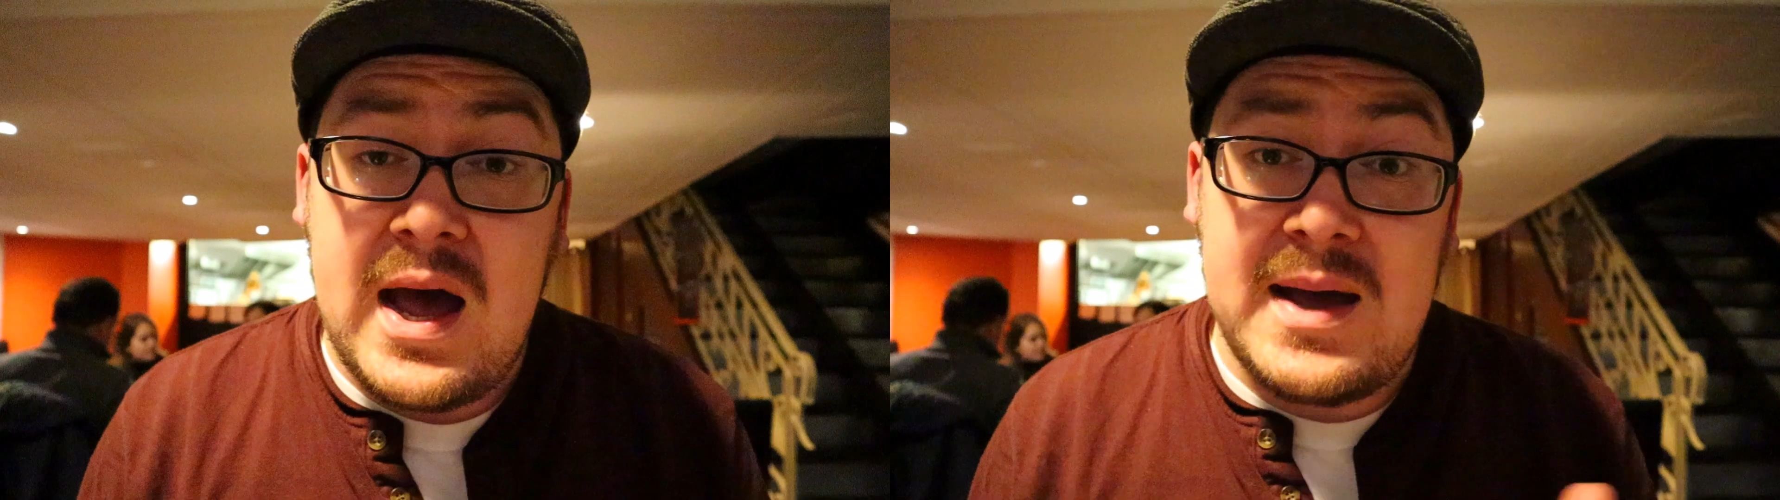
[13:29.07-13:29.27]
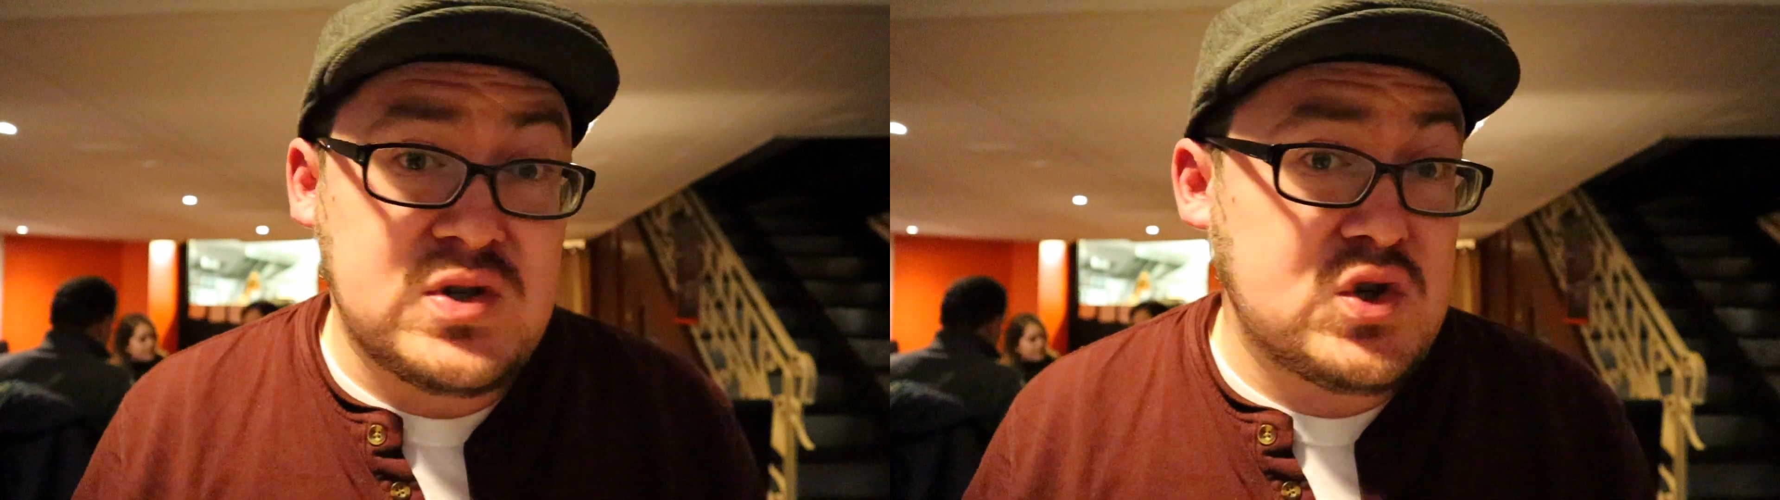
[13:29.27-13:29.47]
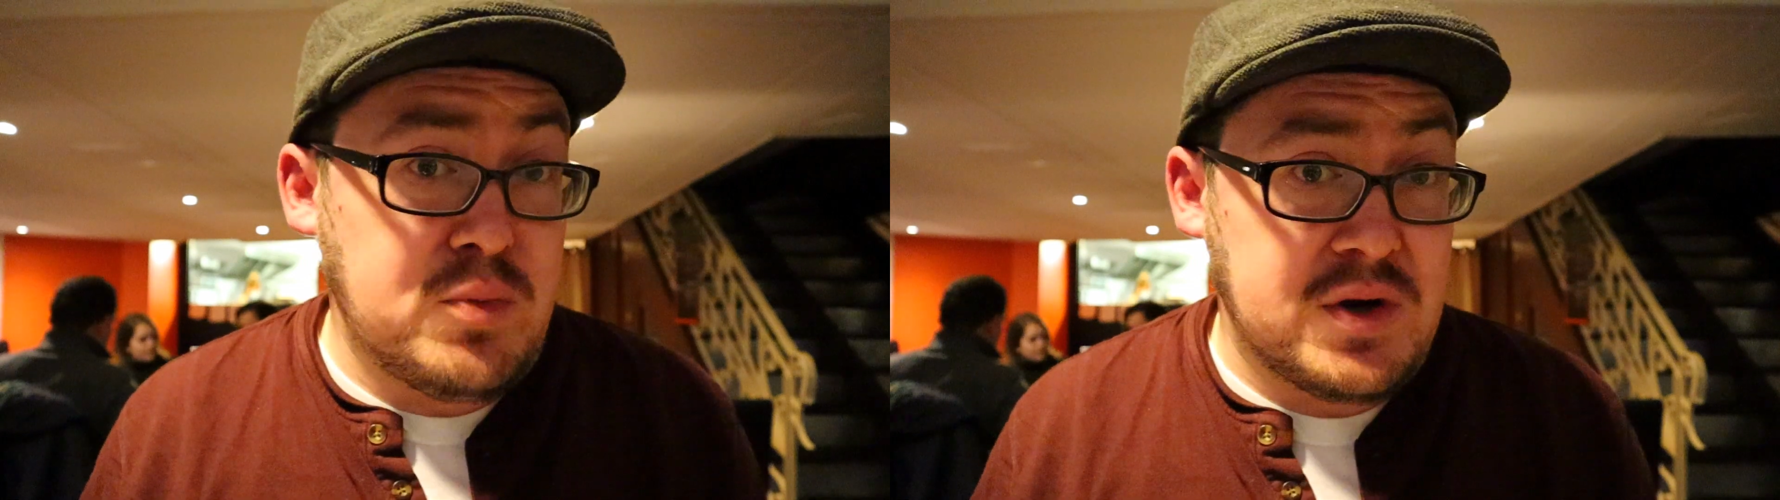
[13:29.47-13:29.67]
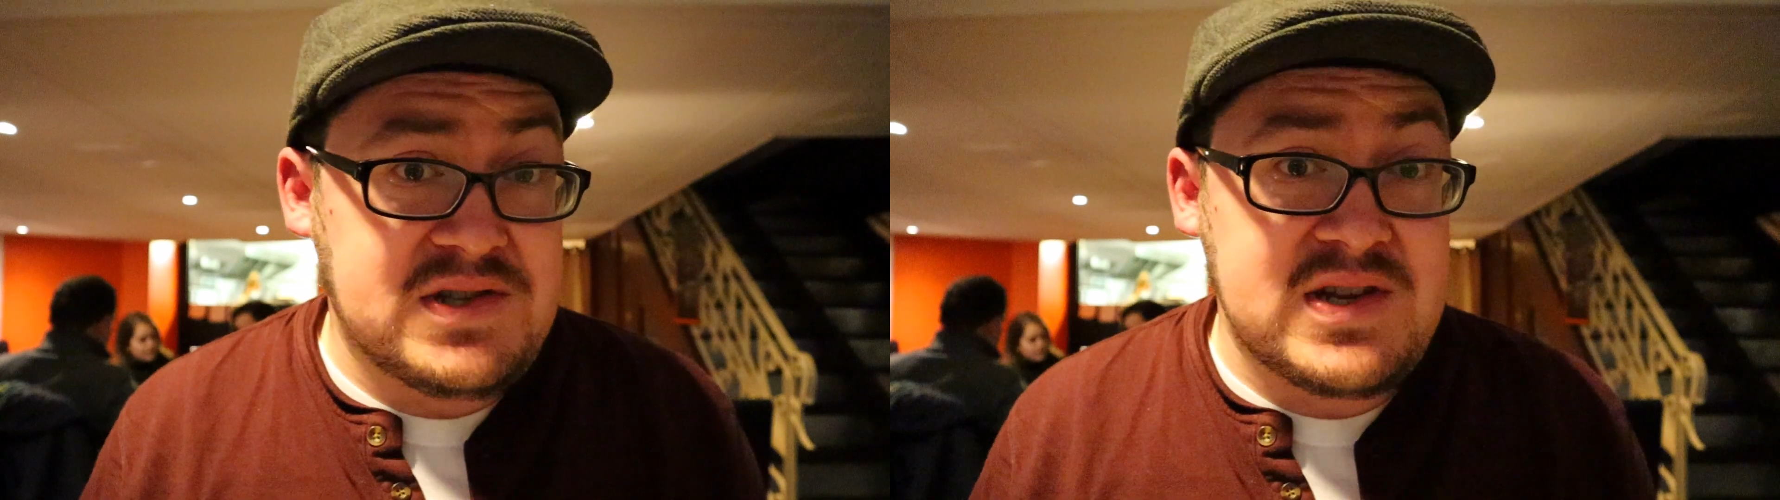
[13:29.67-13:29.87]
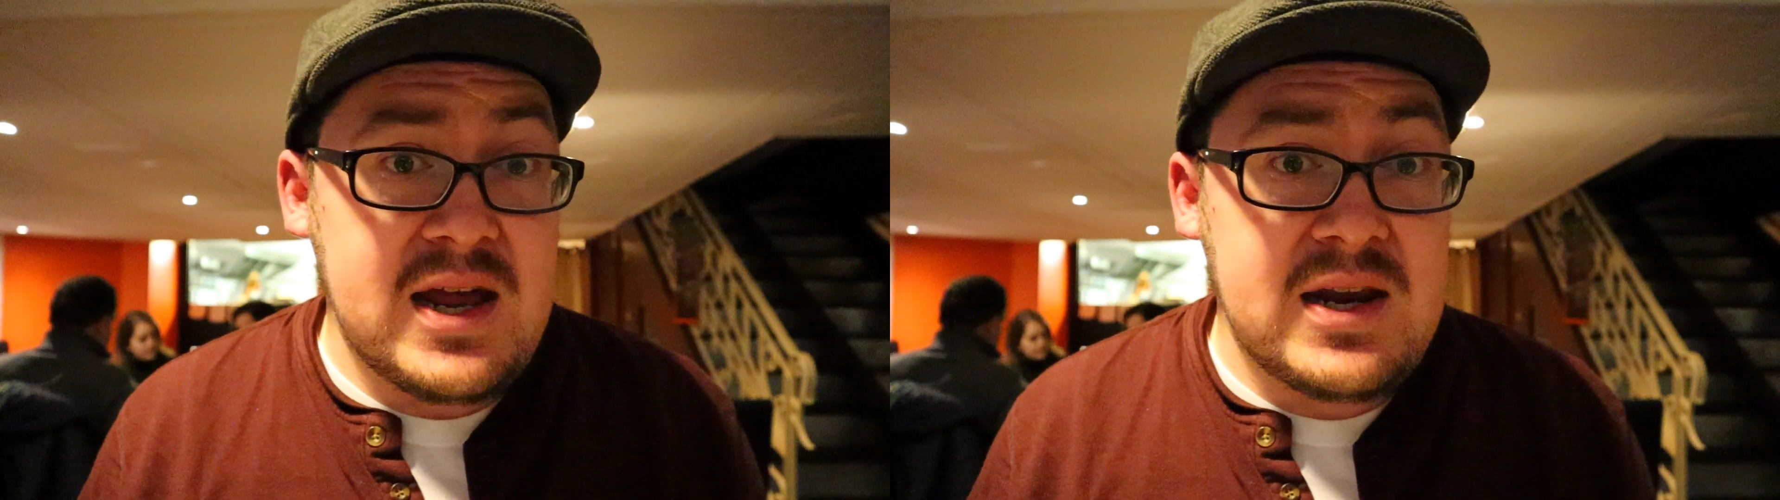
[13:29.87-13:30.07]
I'm super
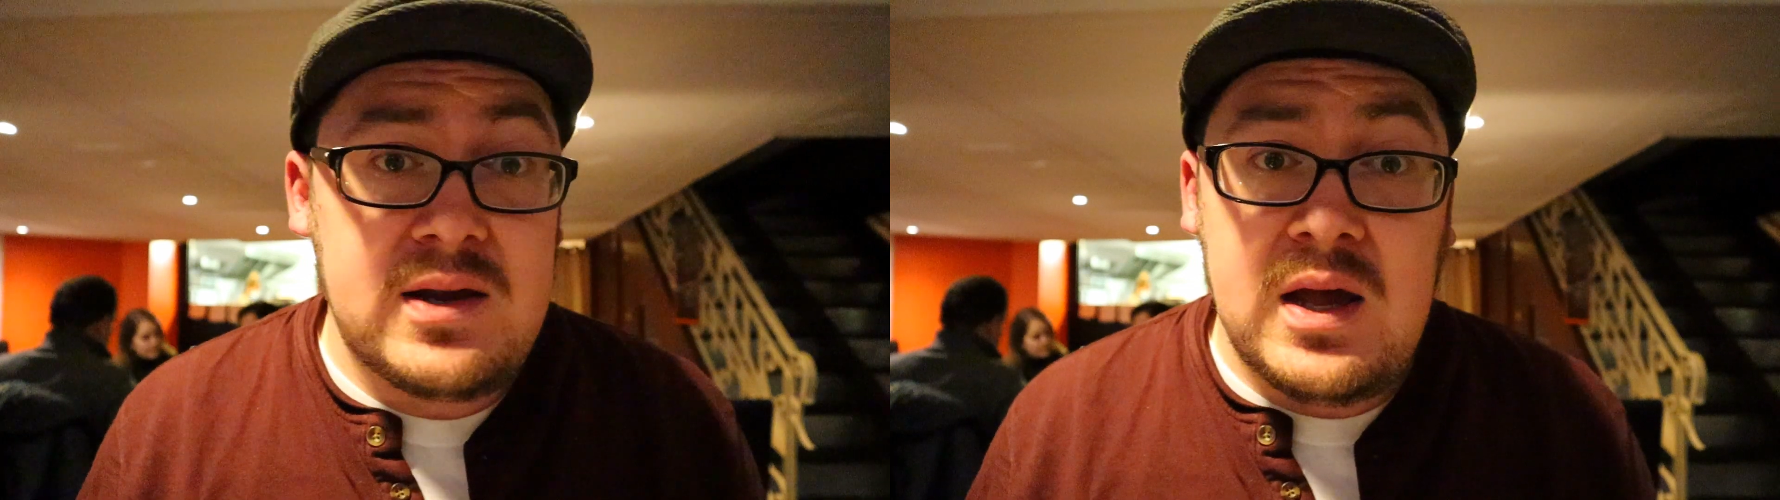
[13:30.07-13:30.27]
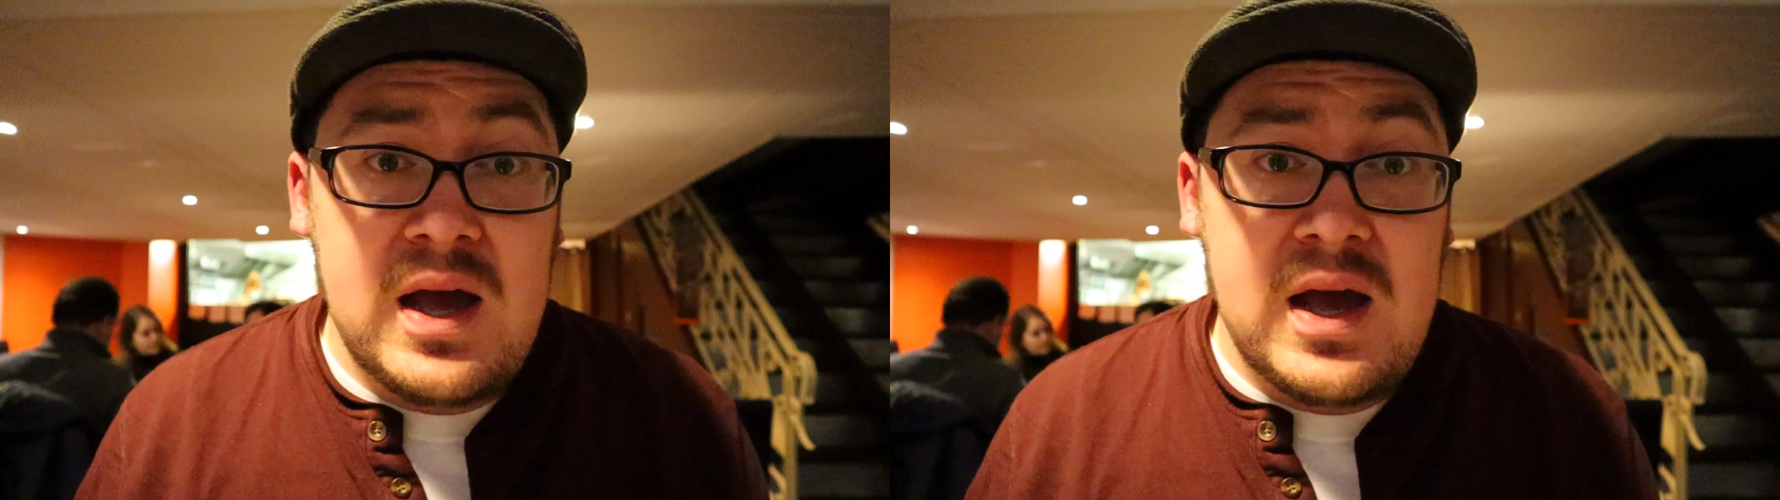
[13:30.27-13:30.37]
excited.